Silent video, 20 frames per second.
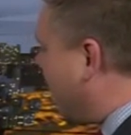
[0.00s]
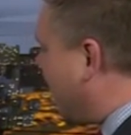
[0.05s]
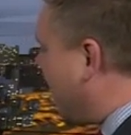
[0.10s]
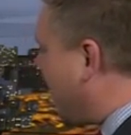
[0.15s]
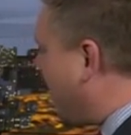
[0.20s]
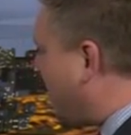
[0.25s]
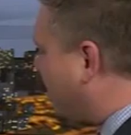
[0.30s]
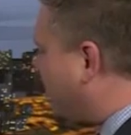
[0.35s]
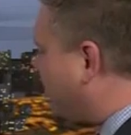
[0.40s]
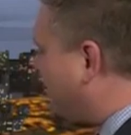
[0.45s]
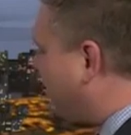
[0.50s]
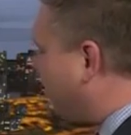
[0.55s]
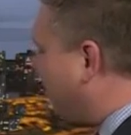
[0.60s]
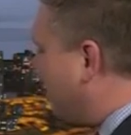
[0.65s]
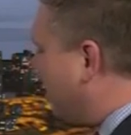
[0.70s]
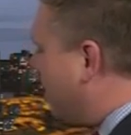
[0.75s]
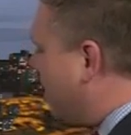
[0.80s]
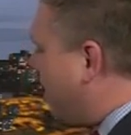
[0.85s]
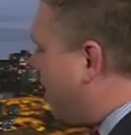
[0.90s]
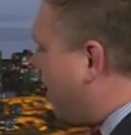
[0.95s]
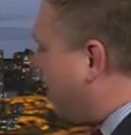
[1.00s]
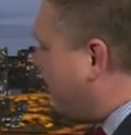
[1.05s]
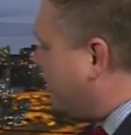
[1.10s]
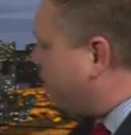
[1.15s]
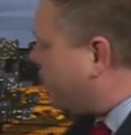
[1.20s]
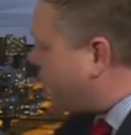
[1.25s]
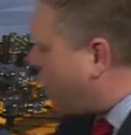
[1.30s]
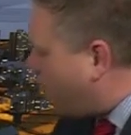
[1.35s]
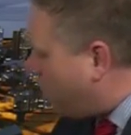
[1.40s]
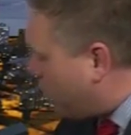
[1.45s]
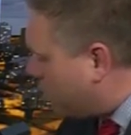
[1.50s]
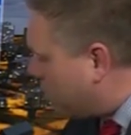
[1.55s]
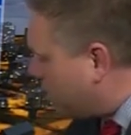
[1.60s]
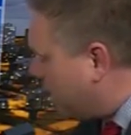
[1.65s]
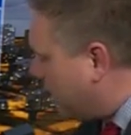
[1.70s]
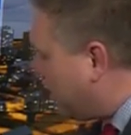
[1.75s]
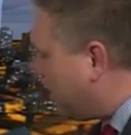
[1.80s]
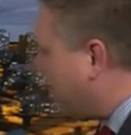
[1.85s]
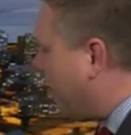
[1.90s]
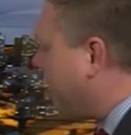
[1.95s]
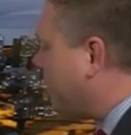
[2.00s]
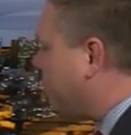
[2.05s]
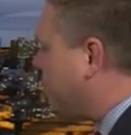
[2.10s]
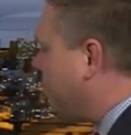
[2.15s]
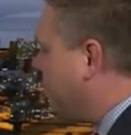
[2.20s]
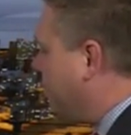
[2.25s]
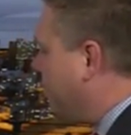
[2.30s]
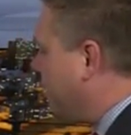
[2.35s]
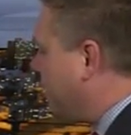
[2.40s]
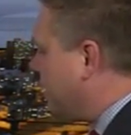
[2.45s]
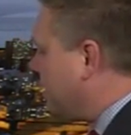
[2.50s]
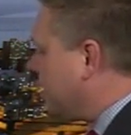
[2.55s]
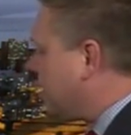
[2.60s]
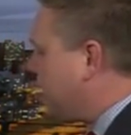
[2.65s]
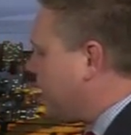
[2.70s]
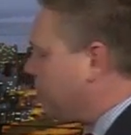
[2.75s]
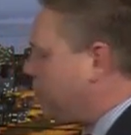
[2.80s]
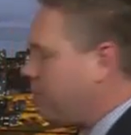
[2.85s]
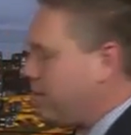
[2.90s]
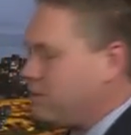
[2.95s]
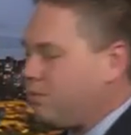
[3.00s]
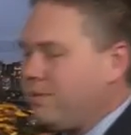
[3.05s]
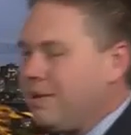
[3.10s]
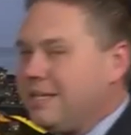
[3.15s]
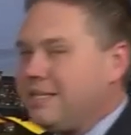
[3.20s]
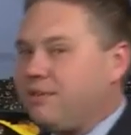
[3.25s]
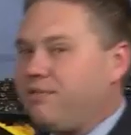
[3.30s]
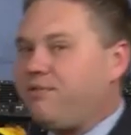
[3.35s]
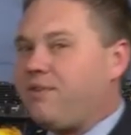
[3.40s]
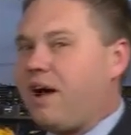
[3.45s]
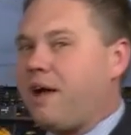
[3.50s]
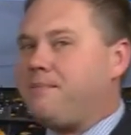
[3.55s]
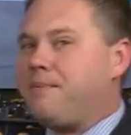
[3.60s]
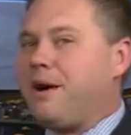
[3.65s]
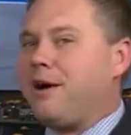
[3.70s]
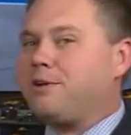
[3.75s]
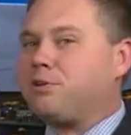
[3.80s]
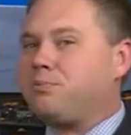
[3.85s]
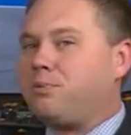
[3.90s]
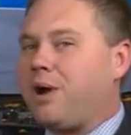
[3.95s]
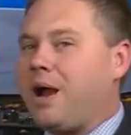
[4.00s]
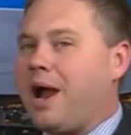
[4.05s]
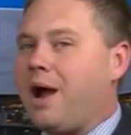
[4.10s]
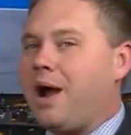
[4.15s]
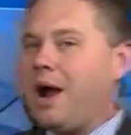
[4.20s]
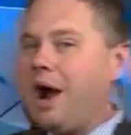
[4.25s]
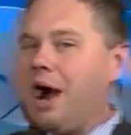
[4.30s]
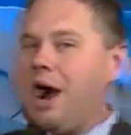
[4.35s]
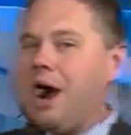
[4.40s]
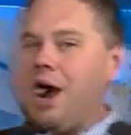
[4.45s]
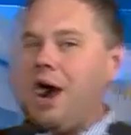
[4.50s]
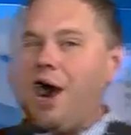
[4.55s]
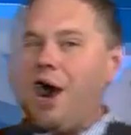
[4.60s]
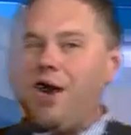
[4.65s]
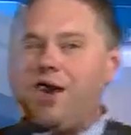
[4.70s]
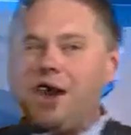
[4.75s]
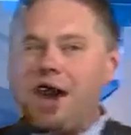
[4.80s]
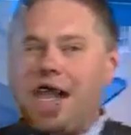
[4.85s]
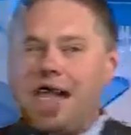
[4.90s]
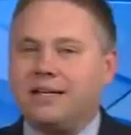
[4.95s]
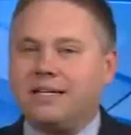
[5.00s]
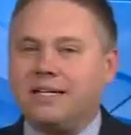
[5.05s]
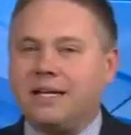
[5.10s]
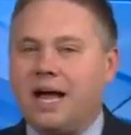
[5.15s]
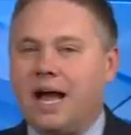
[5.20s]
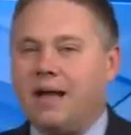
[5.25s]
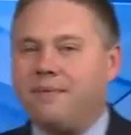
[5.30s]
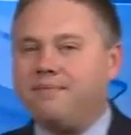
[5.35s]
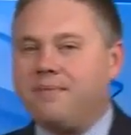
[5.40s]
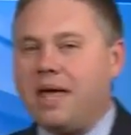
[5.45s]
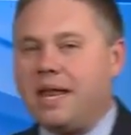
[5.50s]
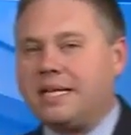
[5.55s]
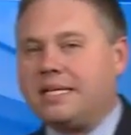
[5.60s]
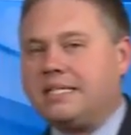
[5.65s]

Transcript: in Knoxville, stars and clouds will be with us. Southwest winds at 5 miles per hour overnight tonight. That